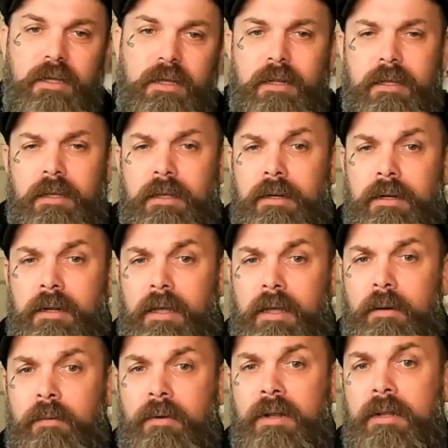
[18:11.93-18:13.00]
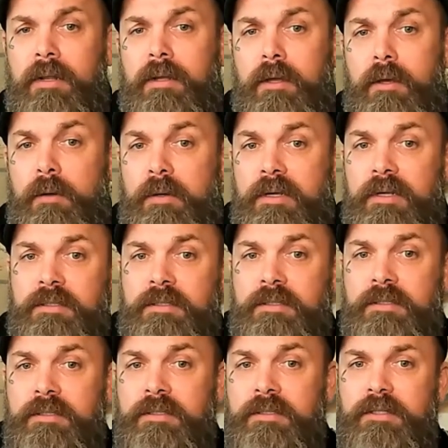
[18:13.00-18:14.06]
And I want to go
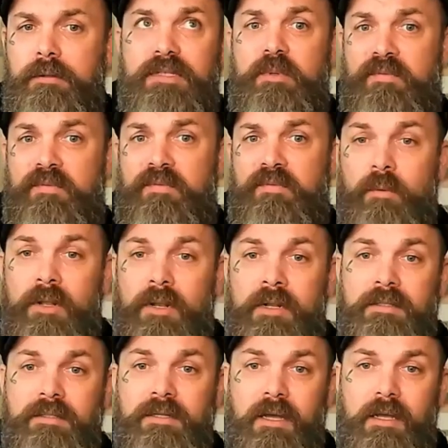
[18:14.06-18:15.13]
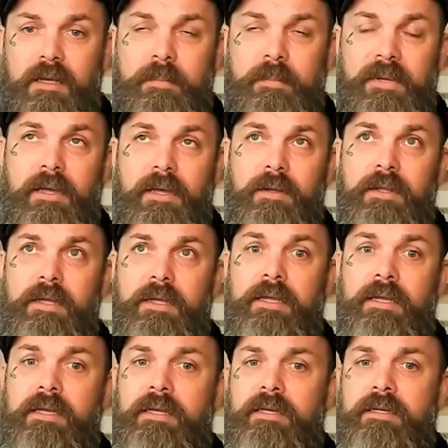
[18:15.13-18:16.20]
into competitions, but
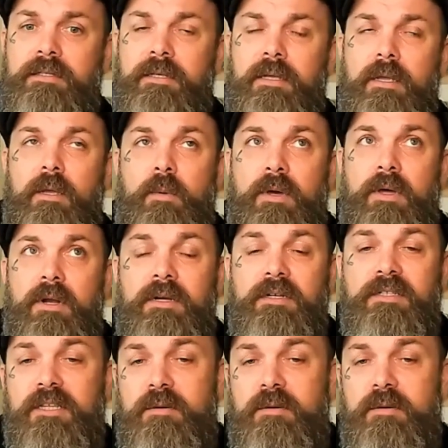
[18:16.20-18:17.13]
before we go there,